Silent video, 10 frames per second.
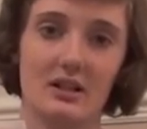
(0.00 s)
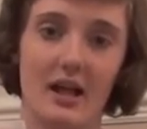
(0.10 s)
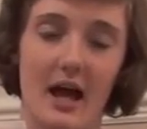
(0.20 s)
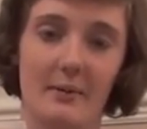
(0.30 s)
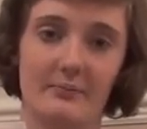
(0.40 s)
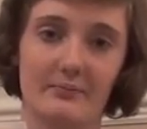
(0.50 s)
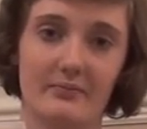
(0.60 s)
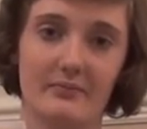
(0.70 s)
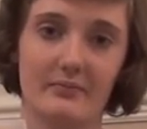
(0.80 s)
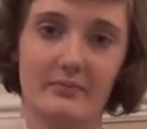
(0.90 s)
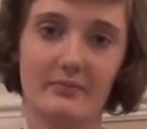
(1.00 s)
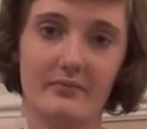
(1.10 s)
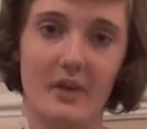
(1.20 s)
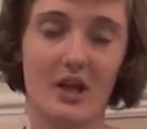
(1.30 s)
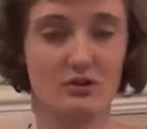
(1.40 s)

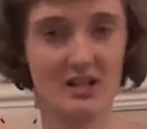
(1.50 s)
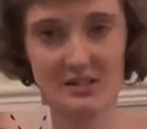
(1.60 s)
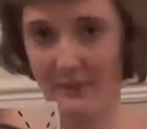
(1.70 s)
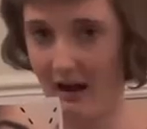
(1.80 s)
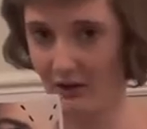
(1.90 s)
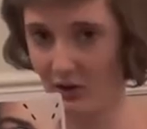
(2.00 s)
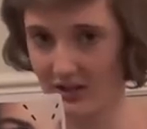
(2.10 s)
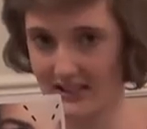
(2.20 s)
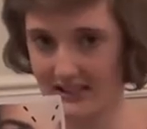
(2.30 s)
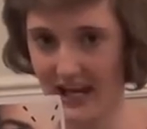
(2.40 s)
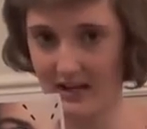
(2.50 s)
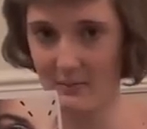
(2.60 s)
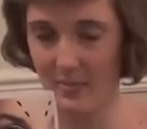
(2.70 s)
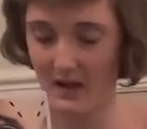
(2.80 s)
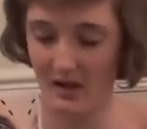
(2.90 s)
like transparent on her skin,
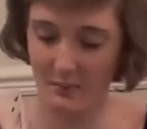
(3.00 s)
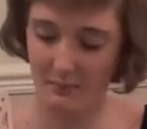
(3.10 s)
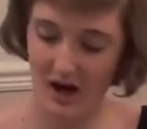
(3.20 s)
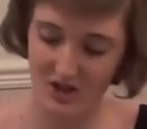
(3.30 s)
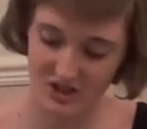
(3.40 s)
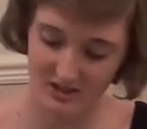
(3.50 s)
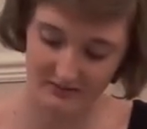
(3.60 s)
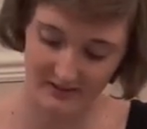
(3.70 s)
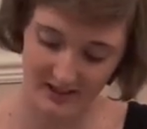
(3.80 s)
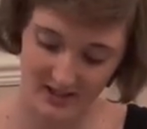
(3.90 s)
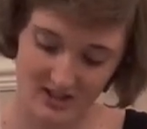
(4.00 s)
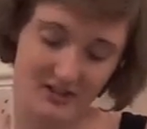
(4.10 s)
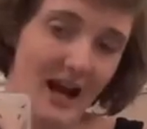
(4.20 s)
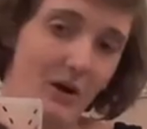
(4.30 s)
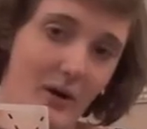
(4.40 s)
but I just didn't feel it
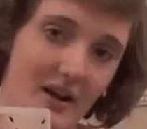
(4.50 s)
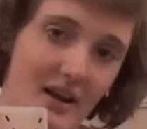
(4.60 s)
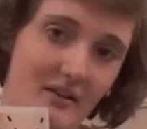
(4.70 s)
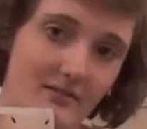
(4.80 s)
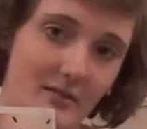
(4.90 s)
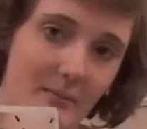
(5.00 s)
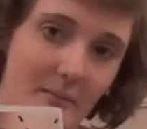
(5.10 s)
stood out well enough.